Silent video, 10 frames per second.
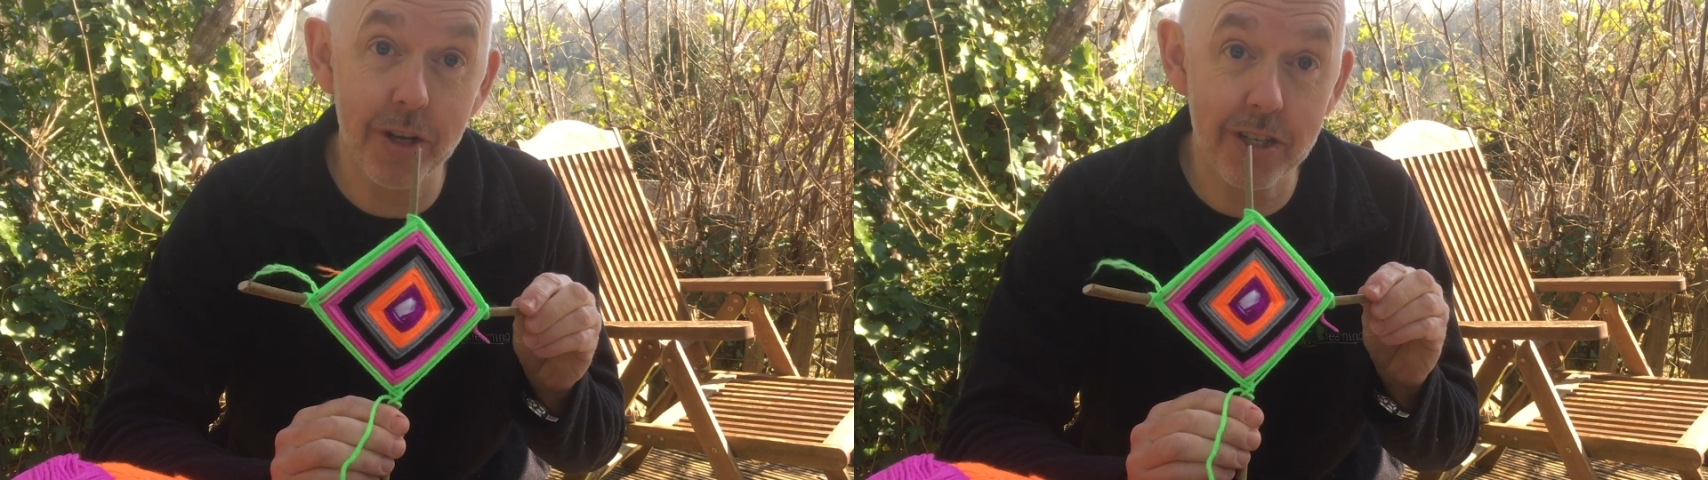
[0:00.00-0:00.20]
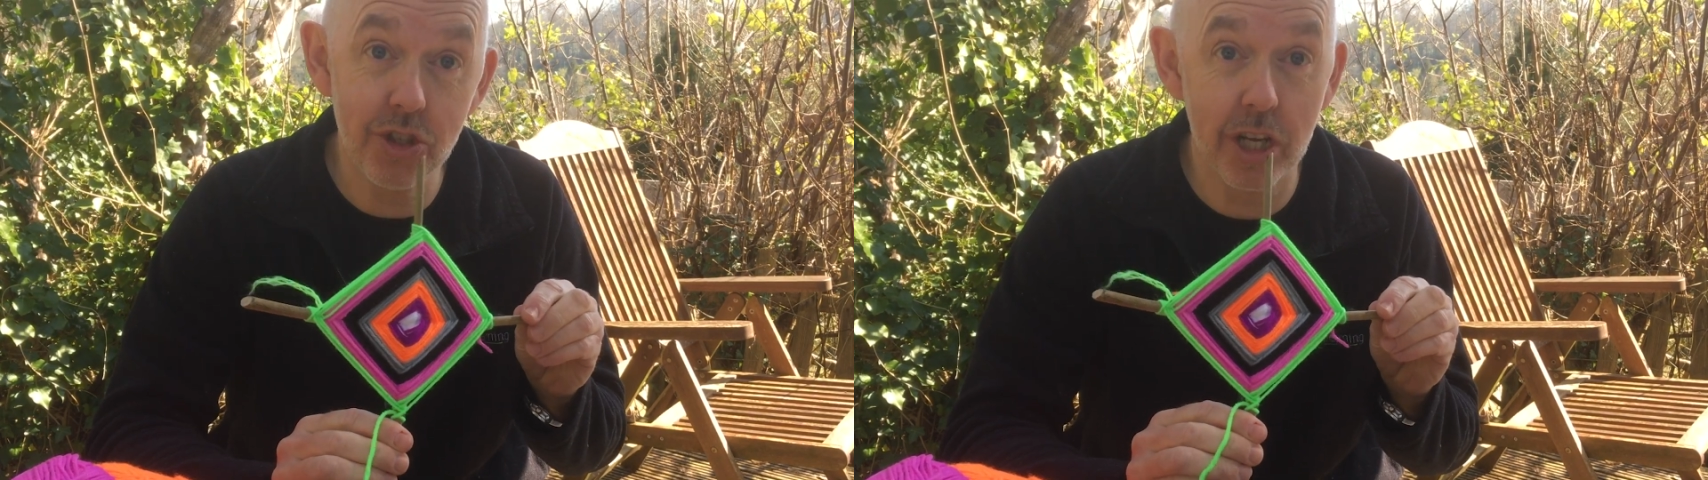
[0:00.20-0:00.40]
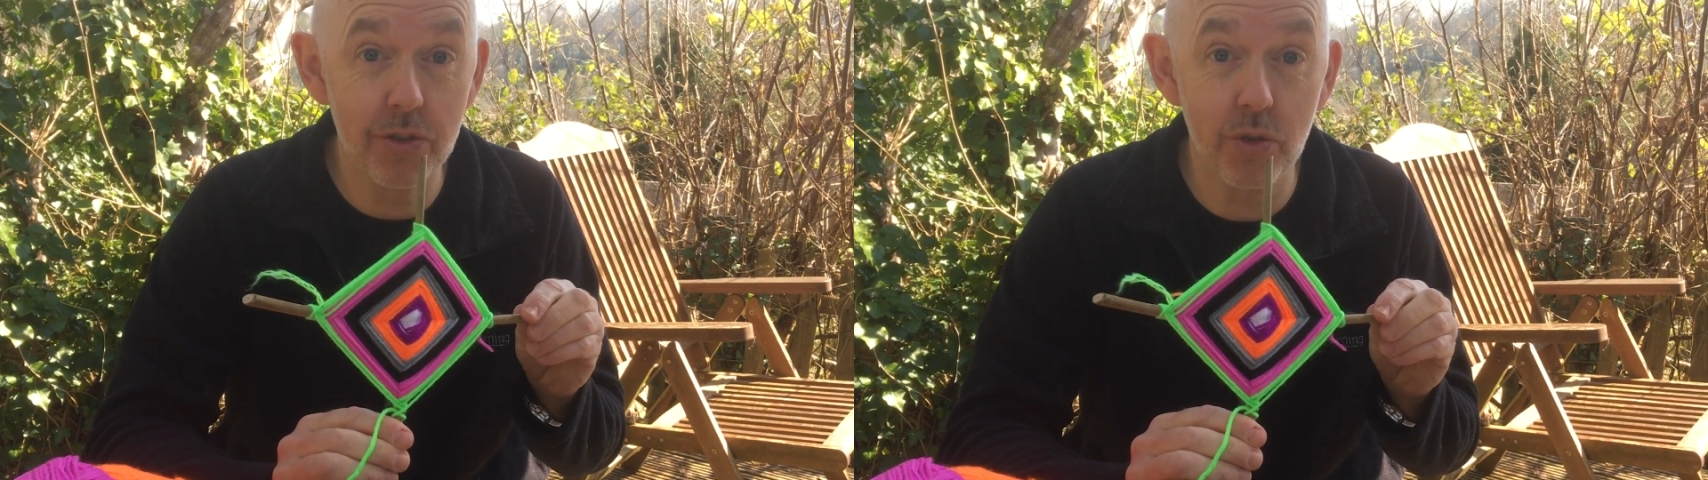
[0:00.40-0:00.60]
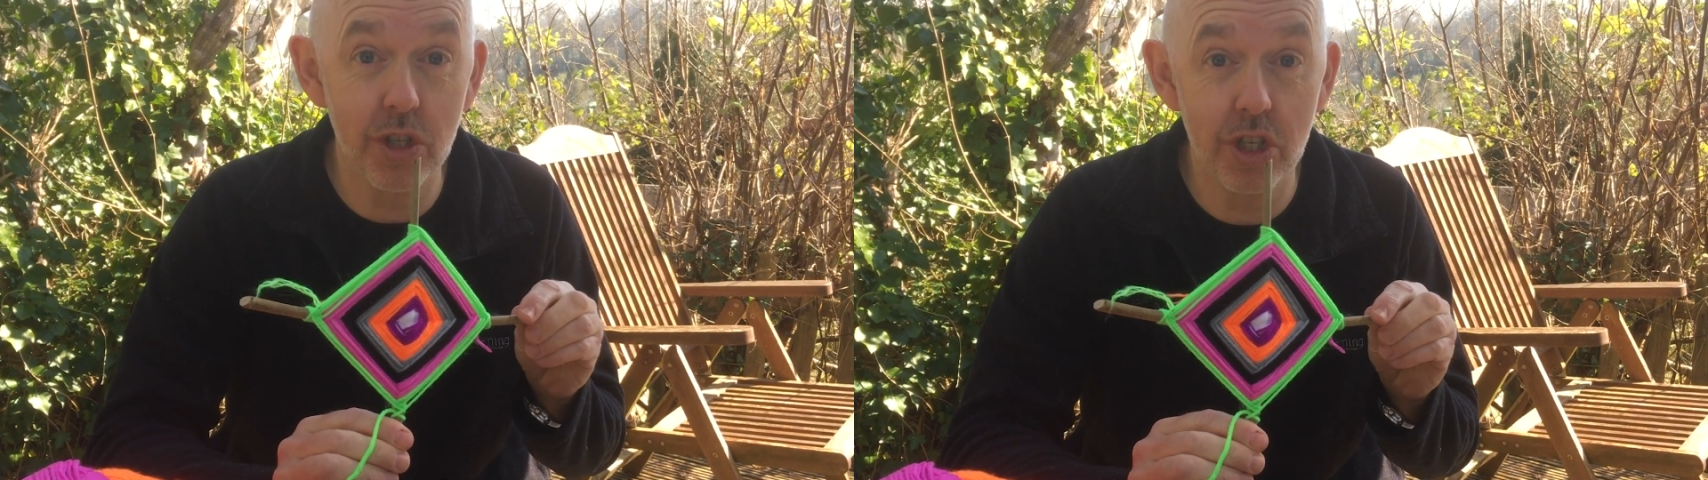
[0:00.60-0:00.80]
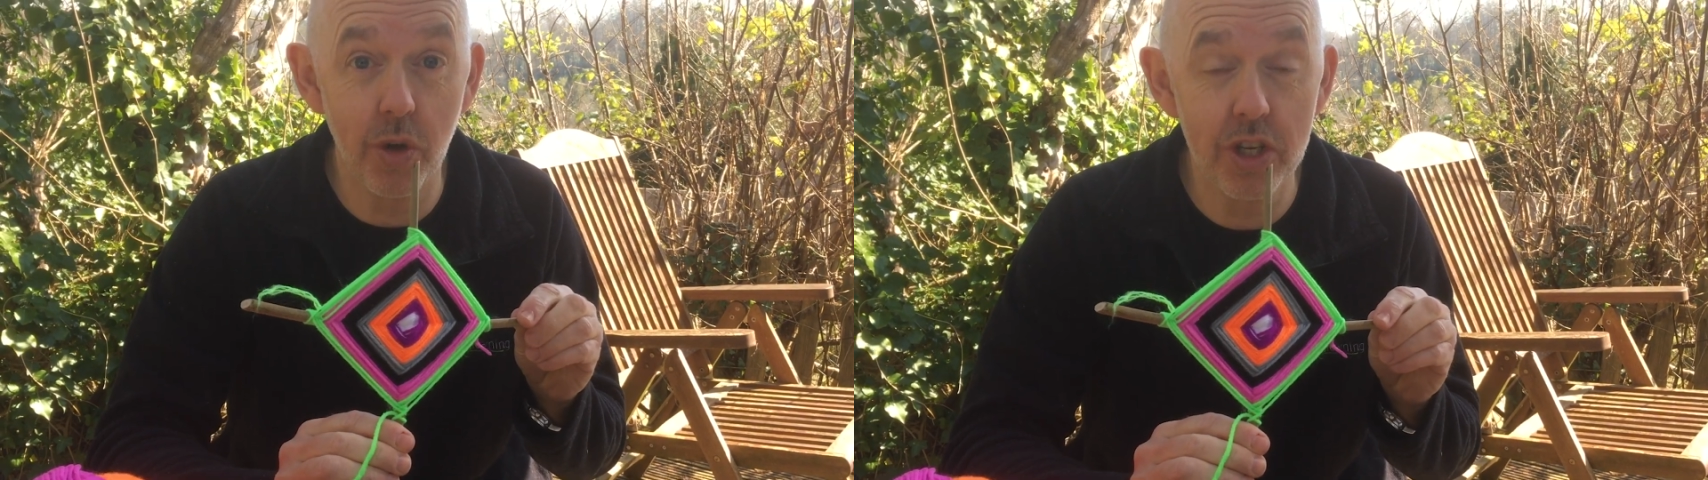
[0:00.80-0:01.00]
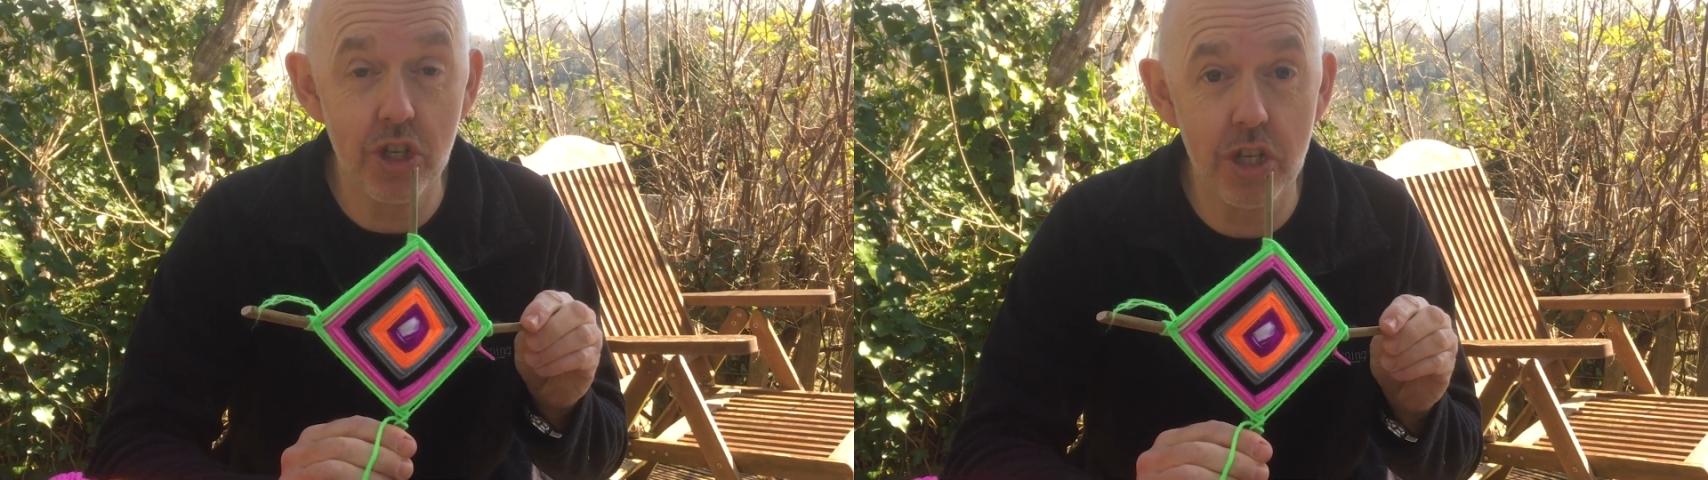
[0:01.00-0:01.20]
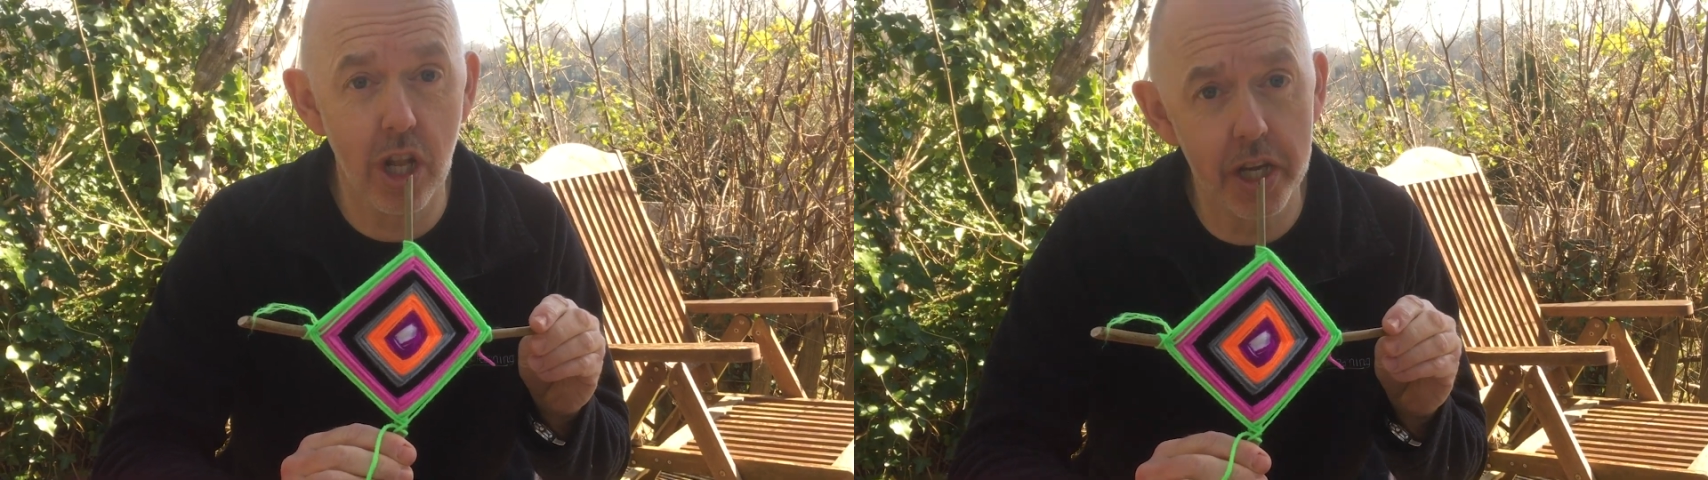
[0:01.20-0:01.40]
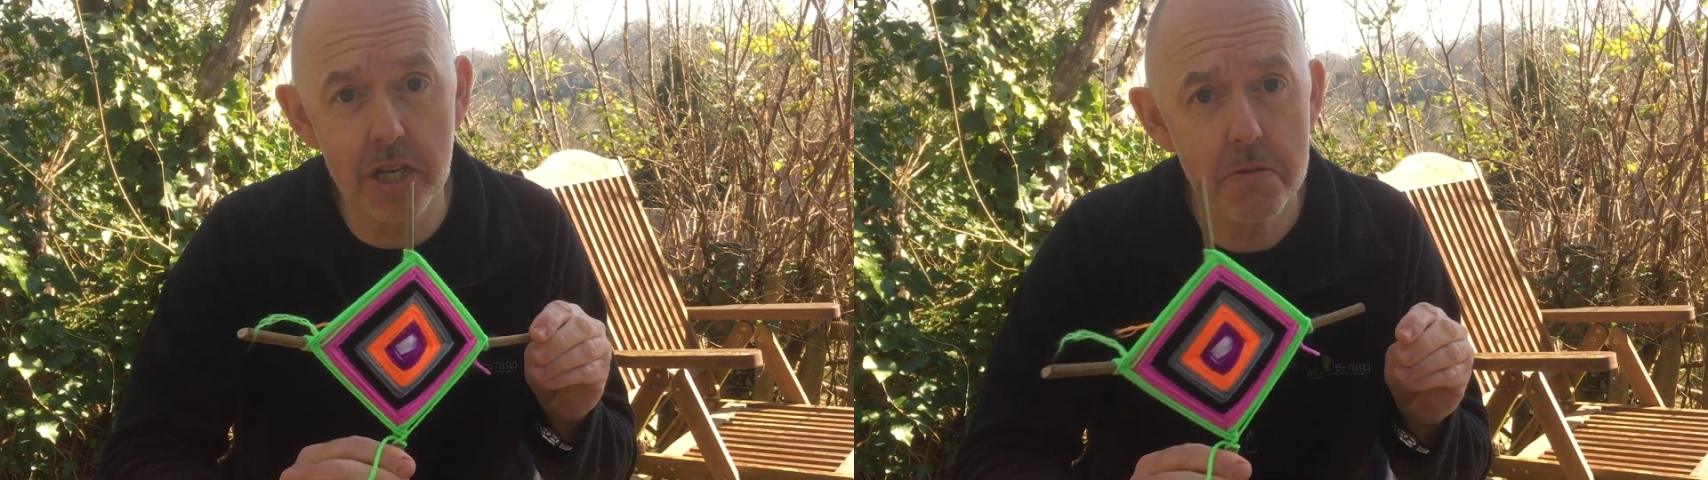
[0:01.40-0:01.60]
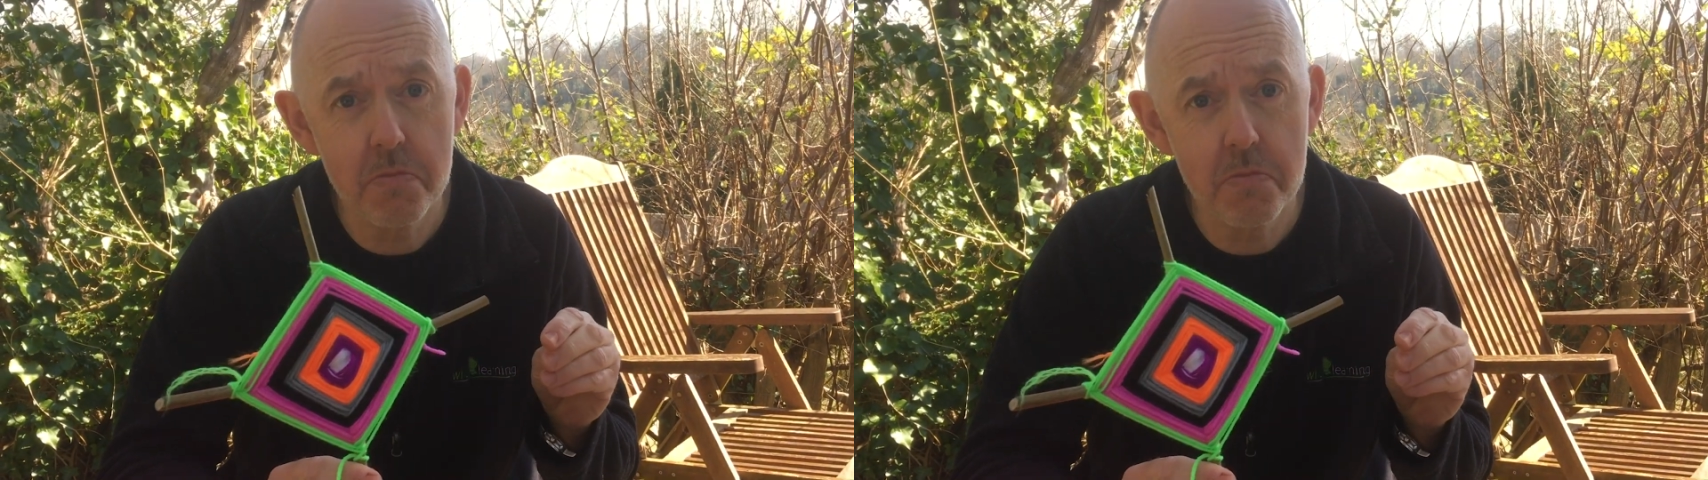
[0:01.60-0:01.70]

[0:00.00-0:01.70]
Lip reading: in a stressful situation, like